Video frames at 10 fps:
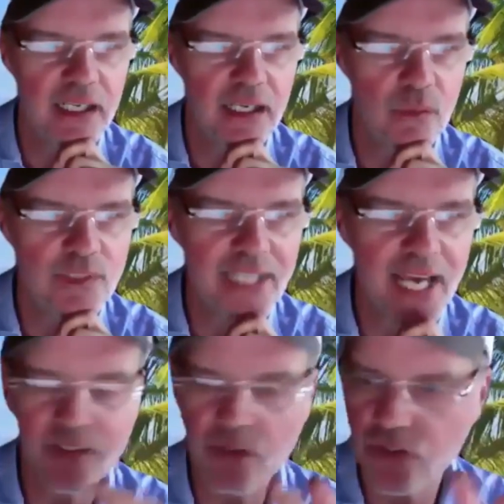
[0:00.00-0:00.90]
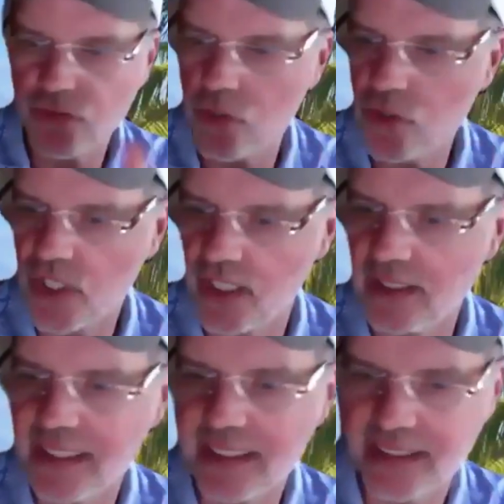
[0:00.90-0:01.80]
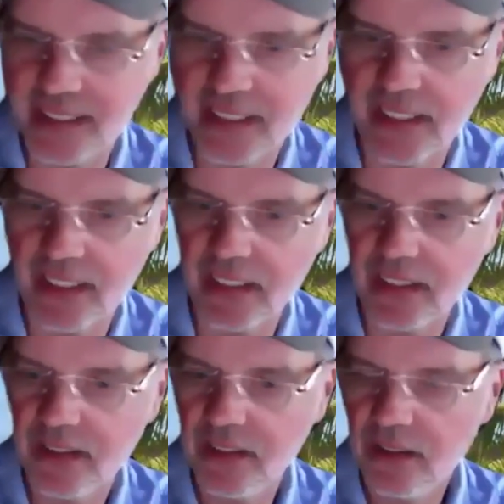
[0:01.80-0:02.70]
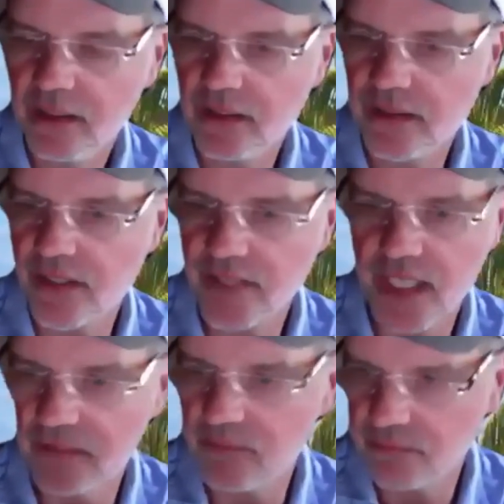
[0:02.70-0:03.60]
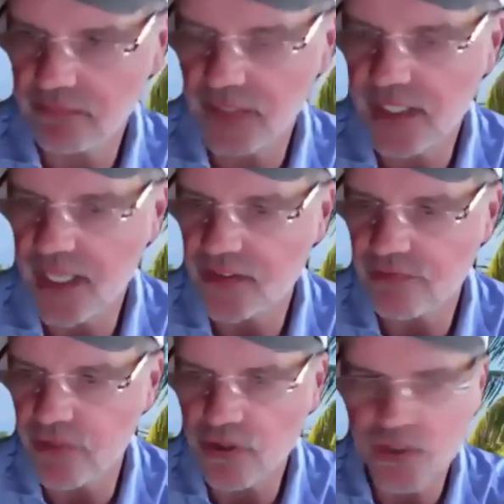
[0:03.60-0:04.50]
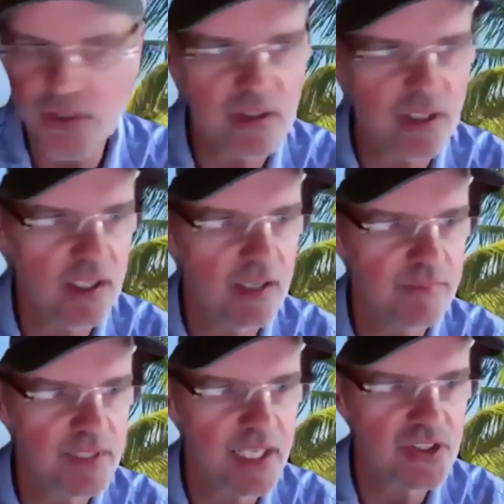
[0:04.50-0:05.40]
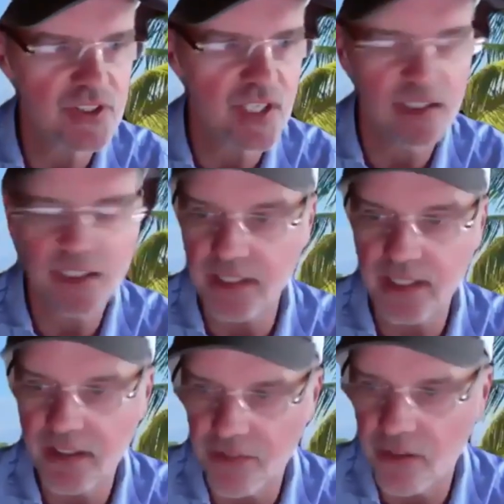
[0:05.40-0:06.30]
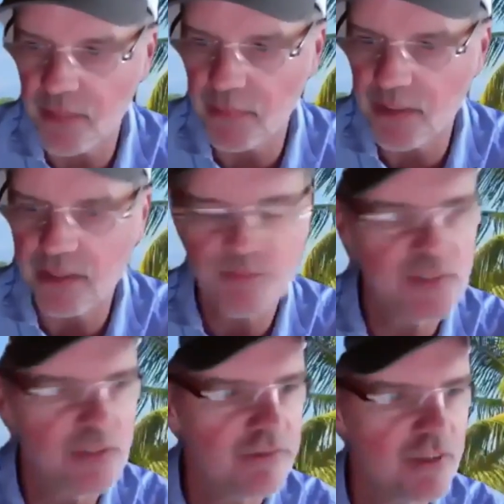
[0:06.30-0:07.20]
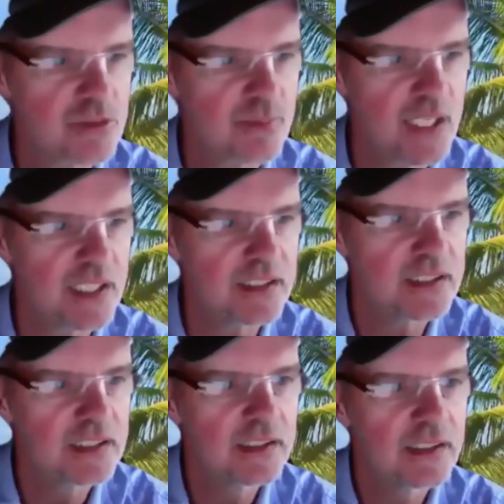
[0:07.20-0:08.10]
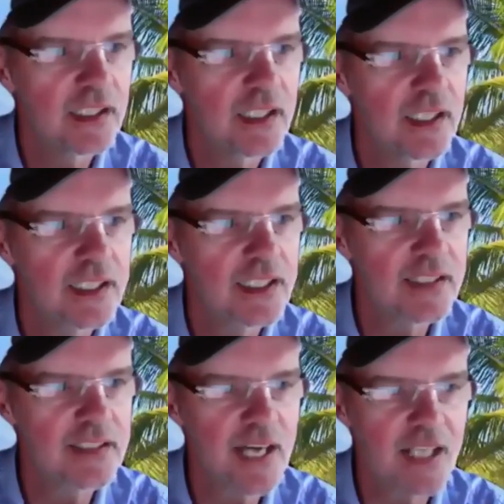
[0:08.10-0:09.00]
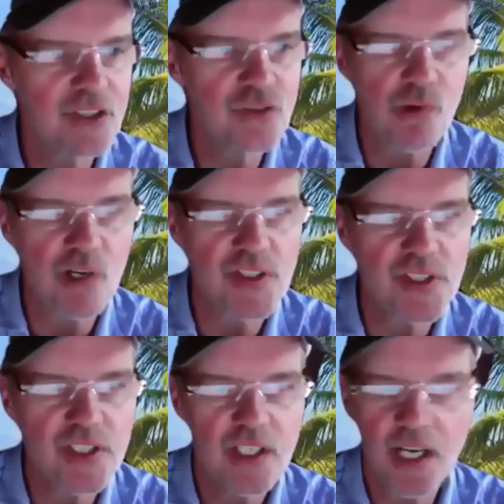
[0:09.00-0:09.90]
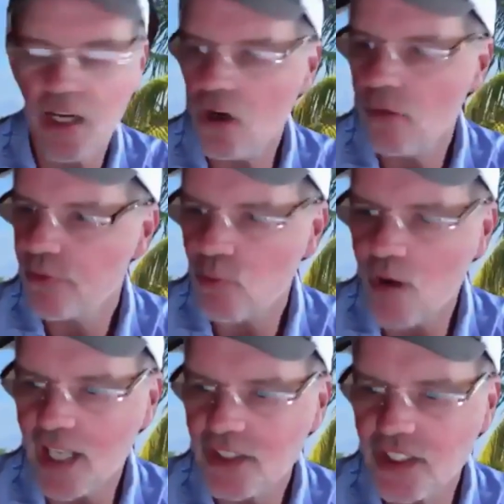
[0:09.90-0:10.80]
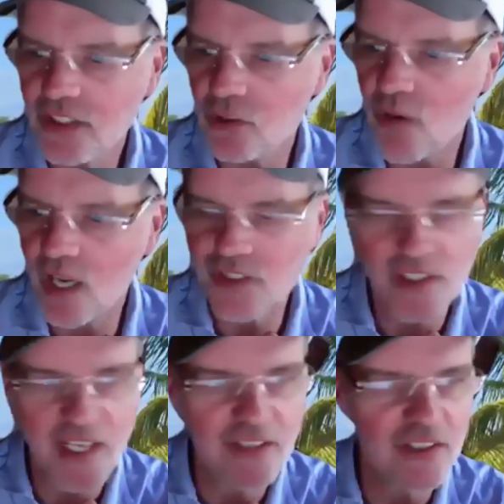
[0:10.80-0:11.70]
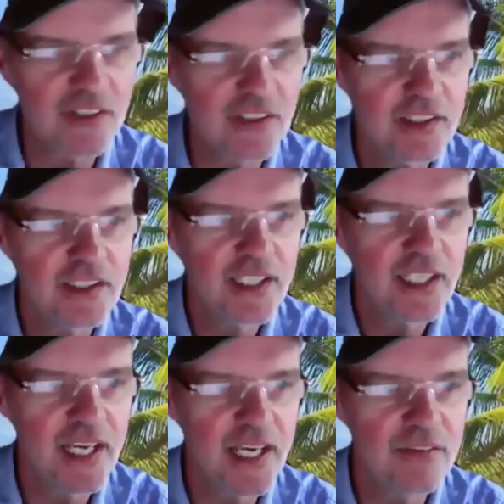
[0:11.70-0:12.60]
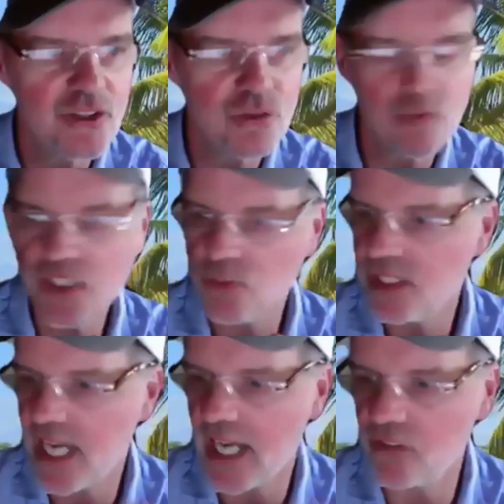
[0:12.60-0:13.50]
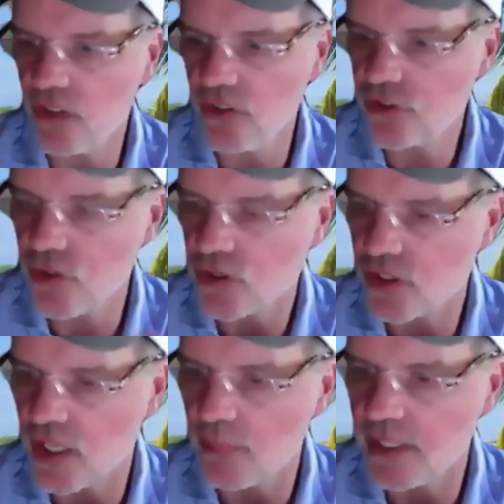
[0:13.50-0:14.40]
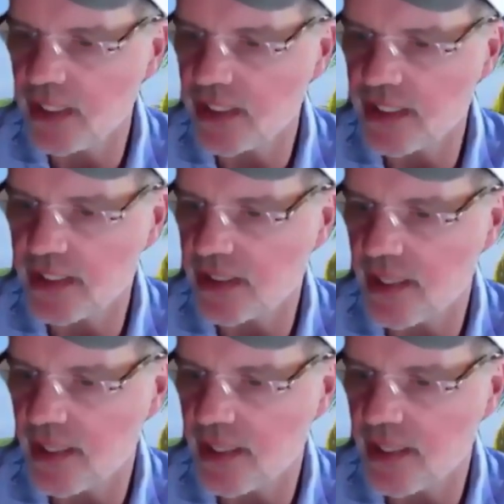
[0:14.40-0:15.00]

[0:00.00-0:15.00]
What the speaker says: We tagged those folks on LinkedIn because I've got 10,000 folks connections on LinkedIn. I thought maybe some folks might connect the dots for us. I hope they're watching or watch later. And there's a reason we tagged all those folks and companies is